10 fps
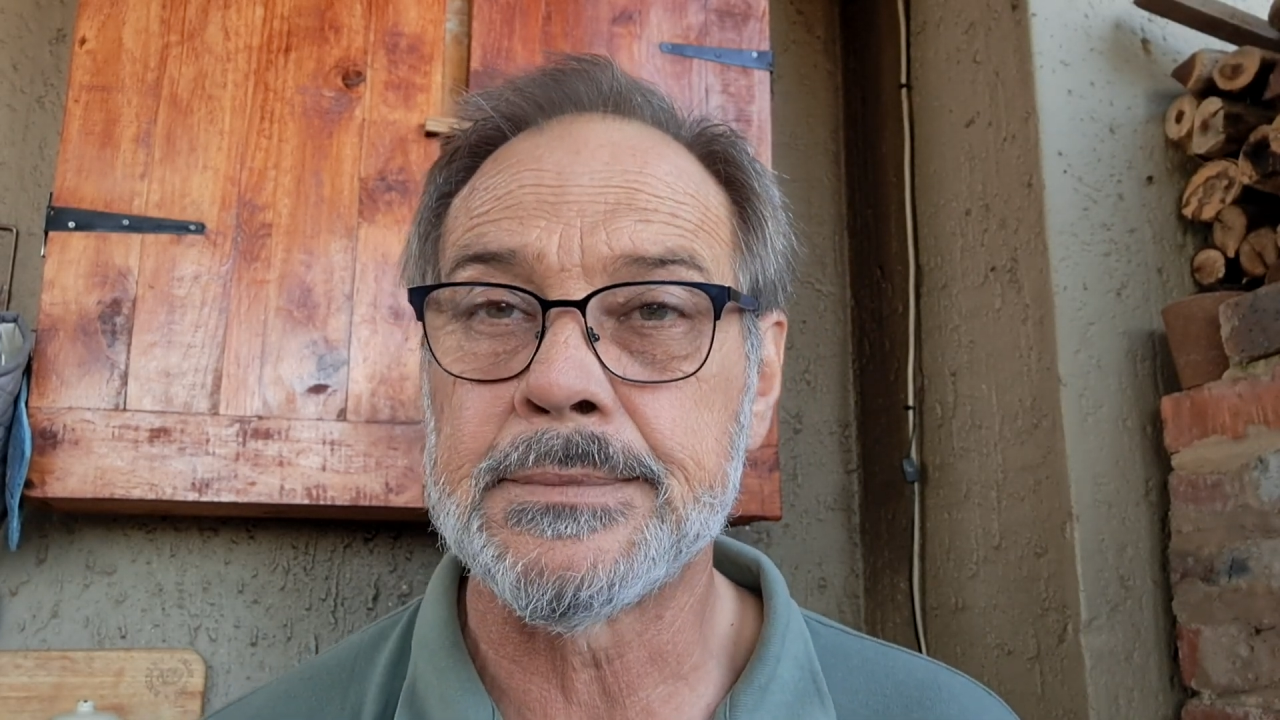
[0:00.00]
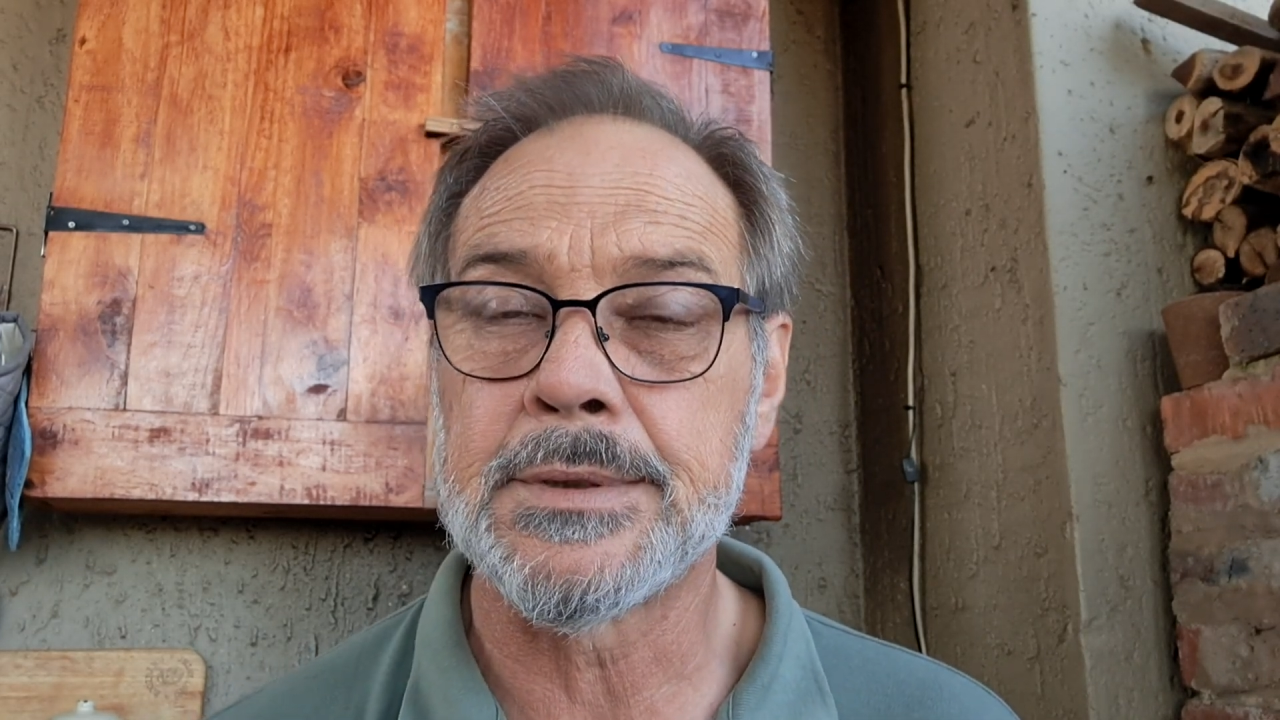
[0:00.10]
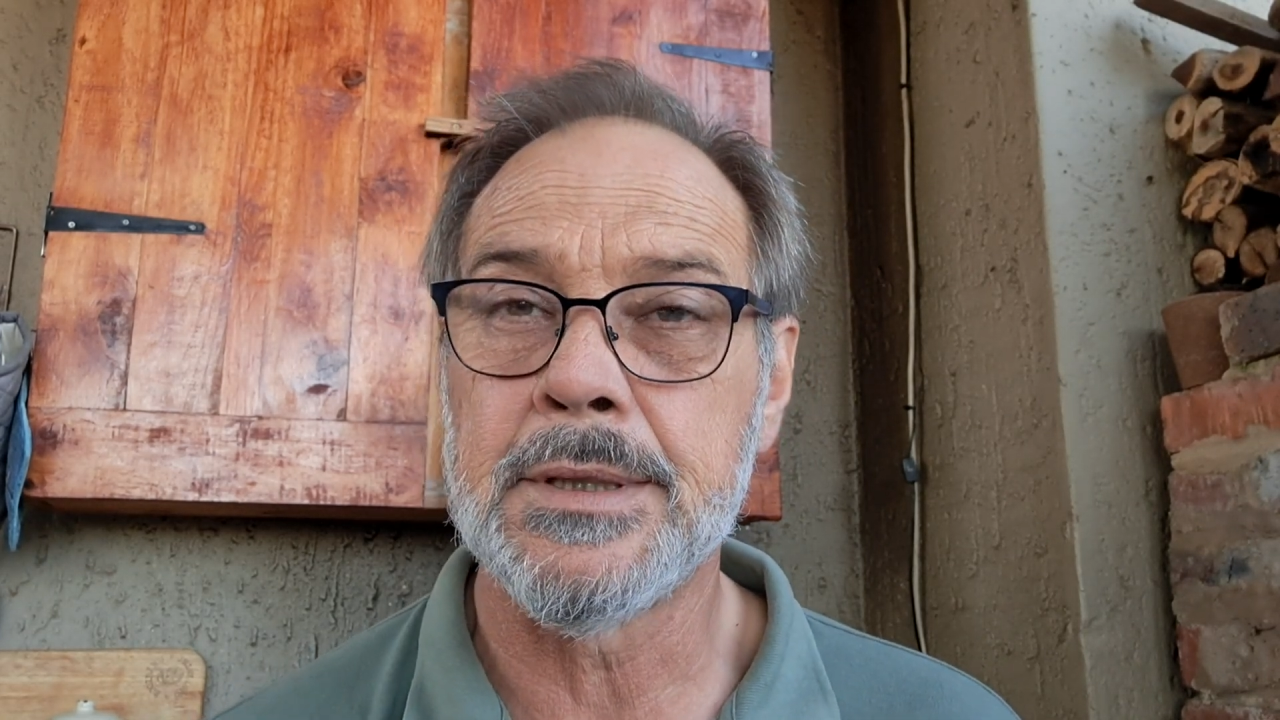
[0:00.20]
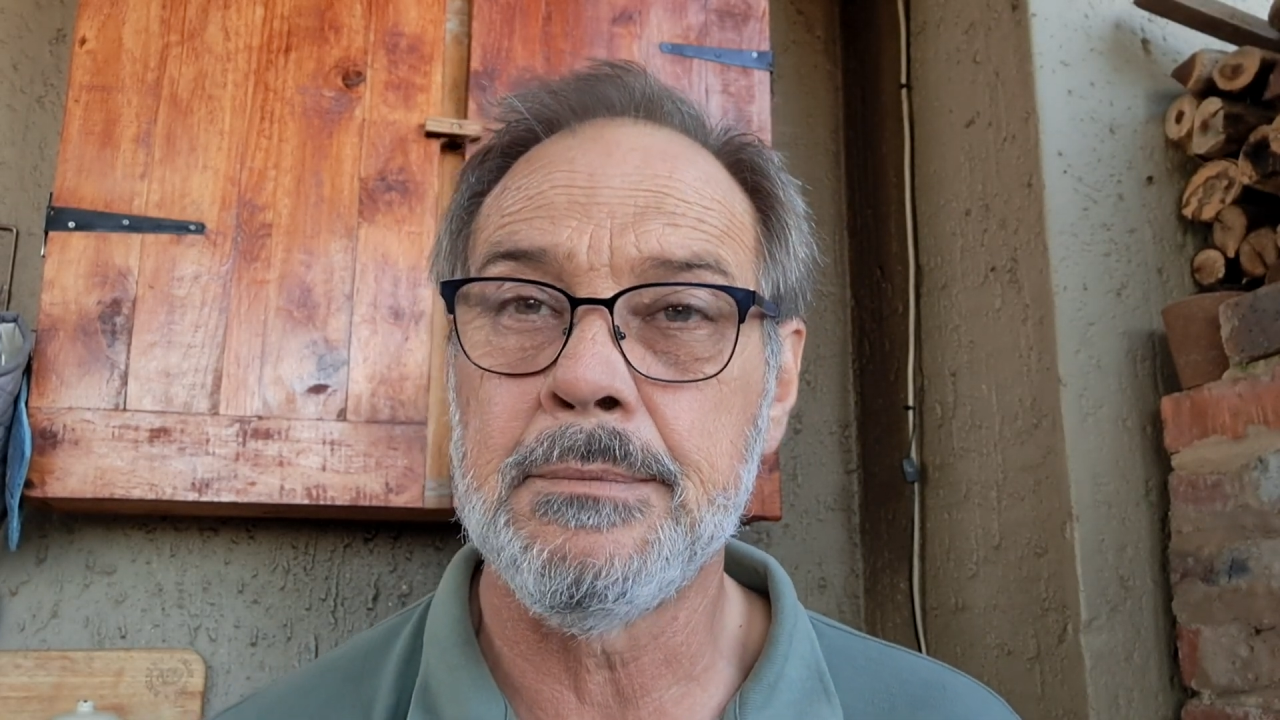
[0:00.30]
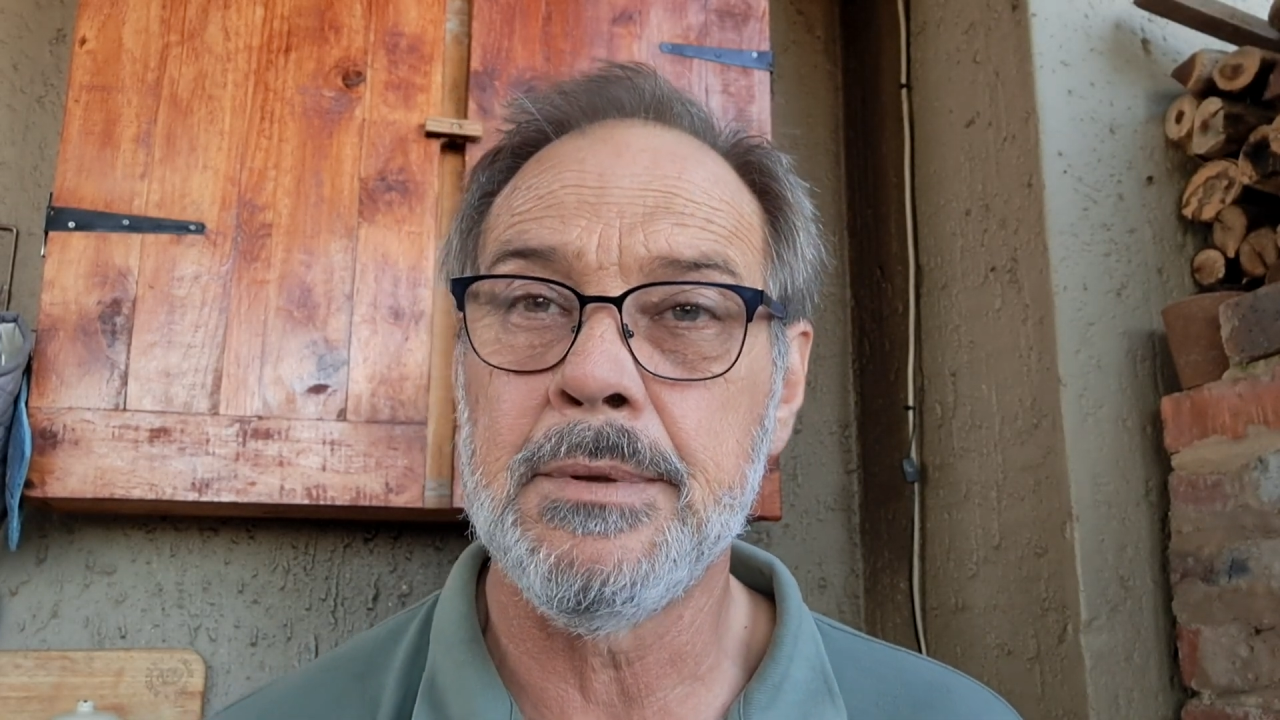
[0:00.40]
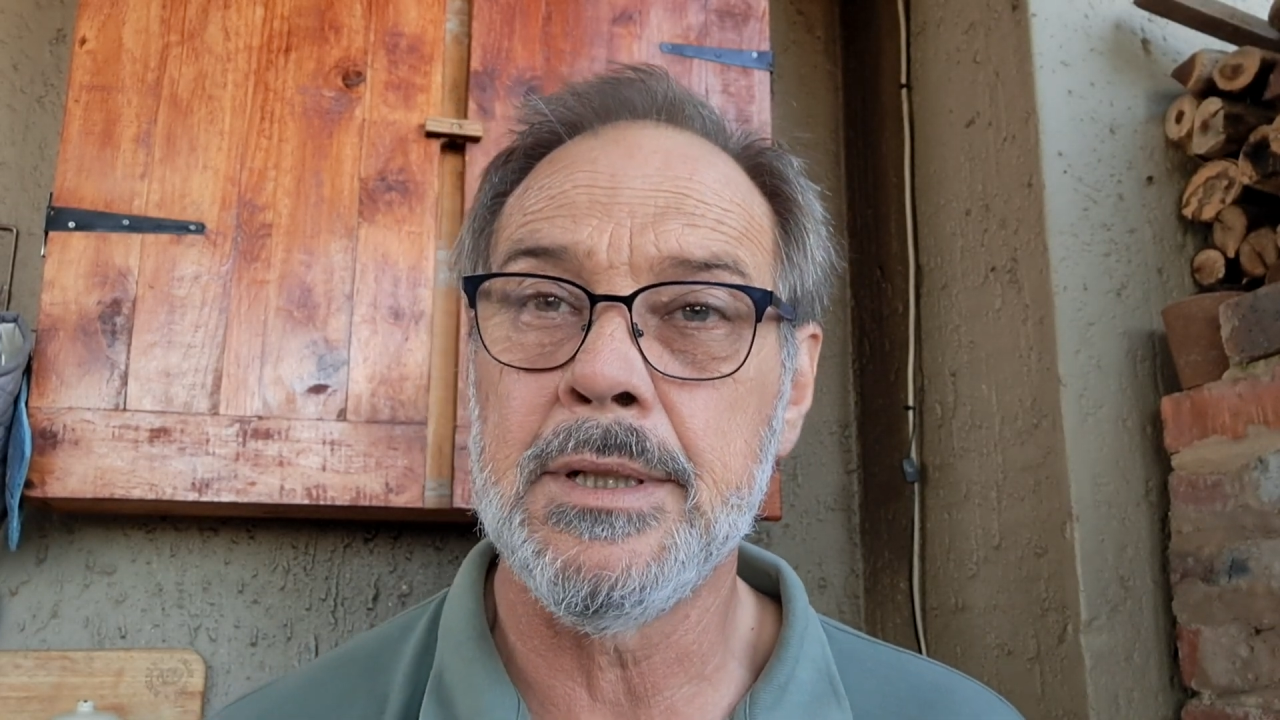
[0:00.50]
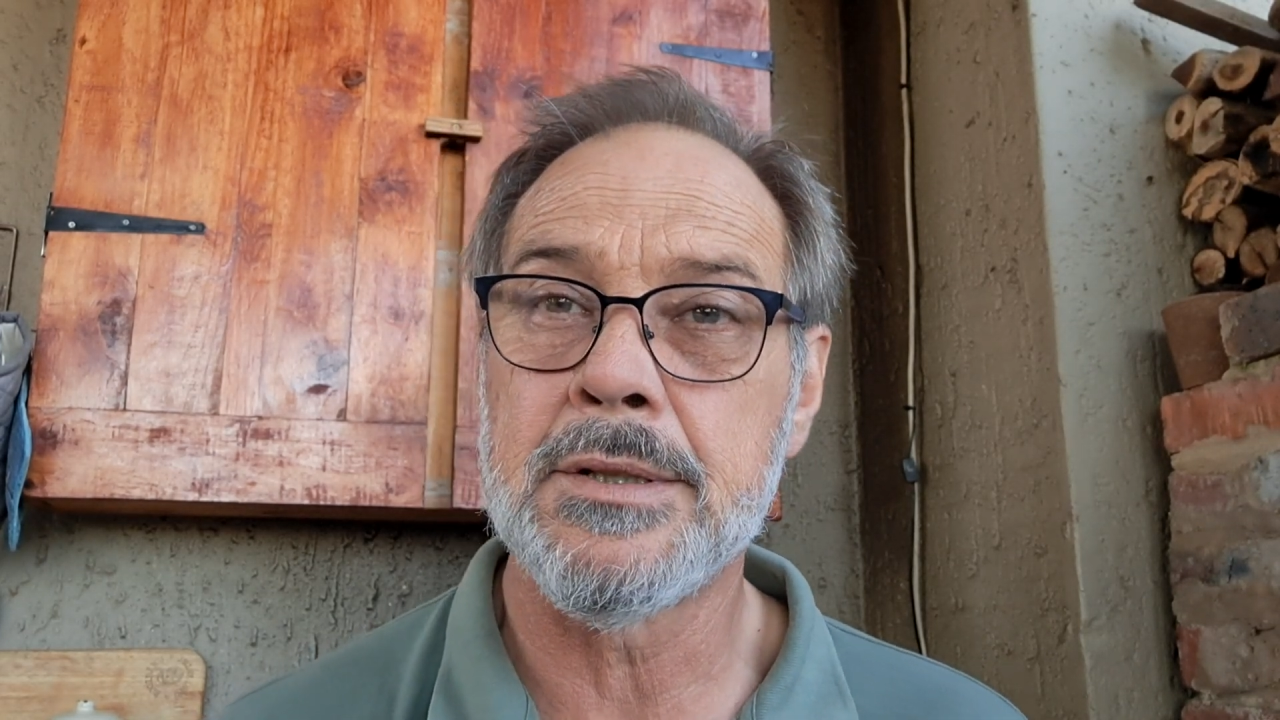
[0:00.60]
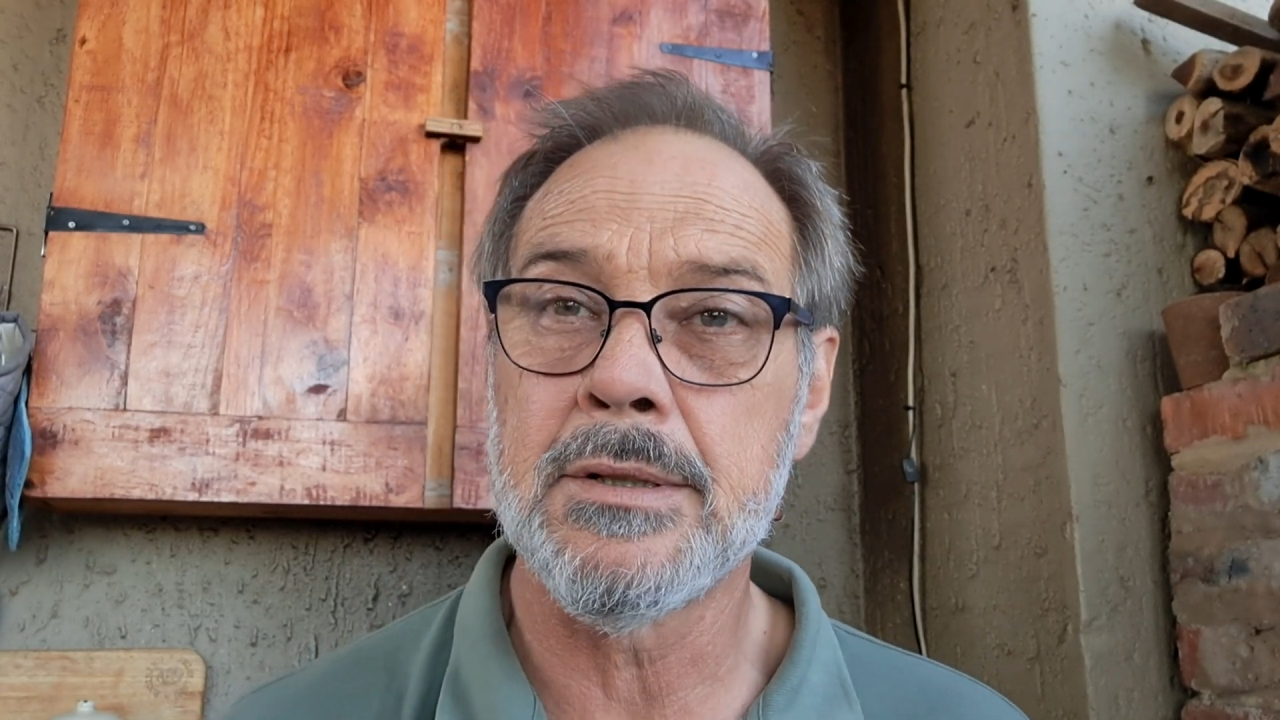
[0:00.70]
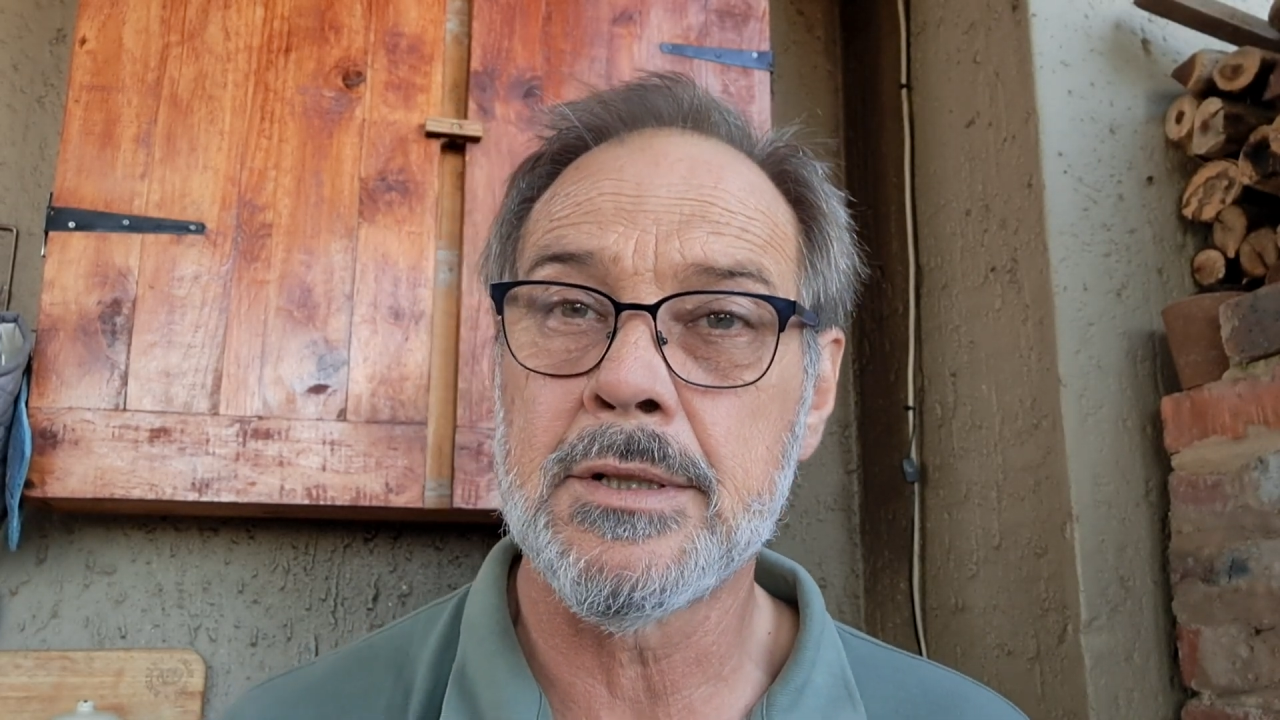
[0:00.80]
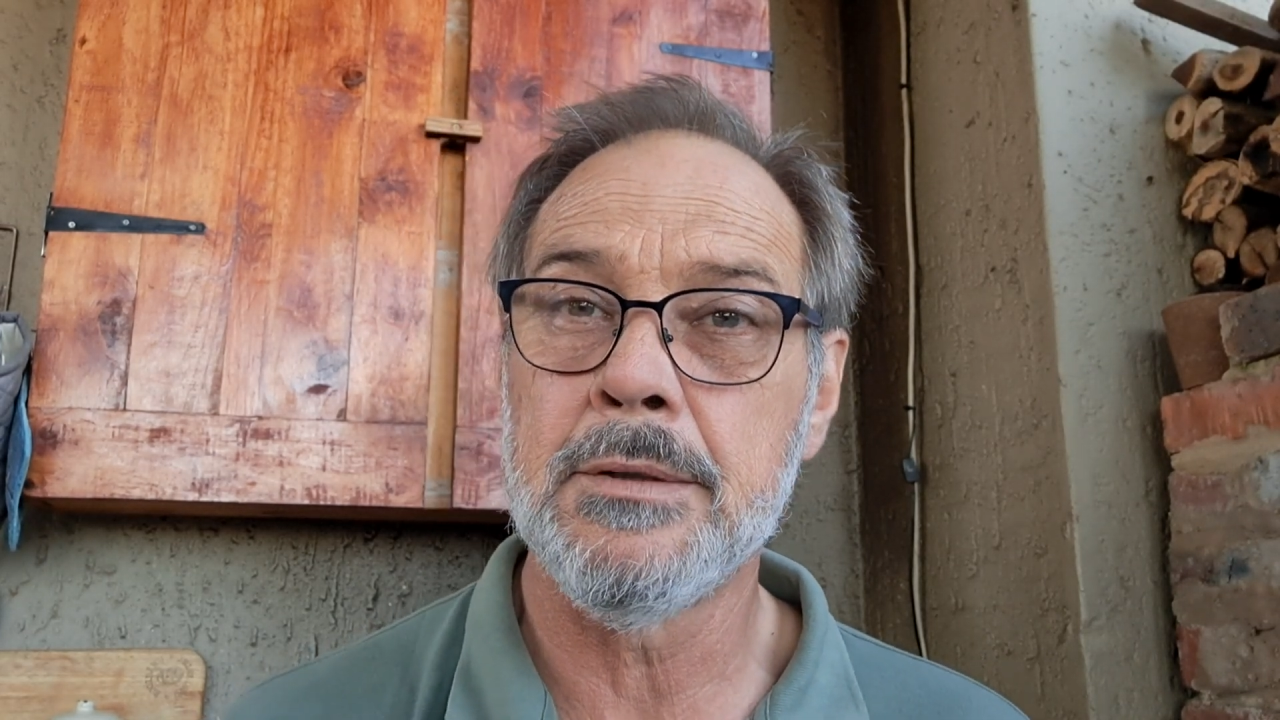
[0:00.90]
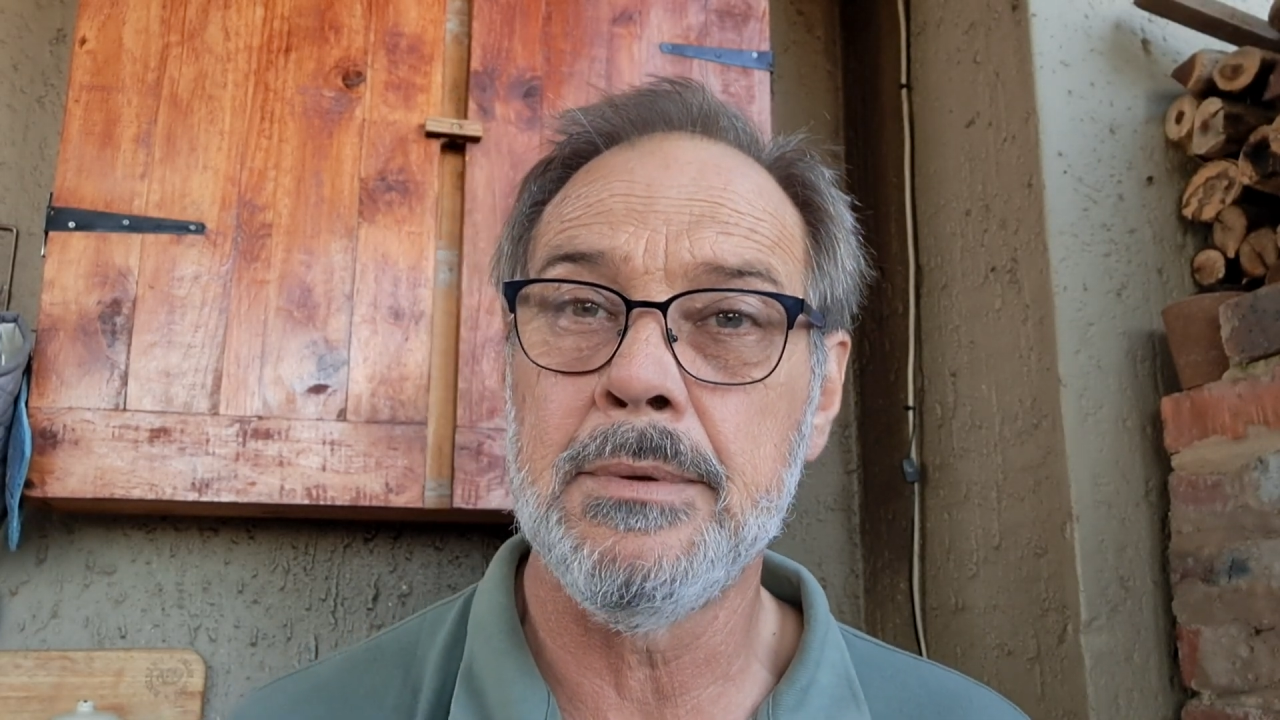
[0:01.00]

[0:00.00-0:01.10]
Should you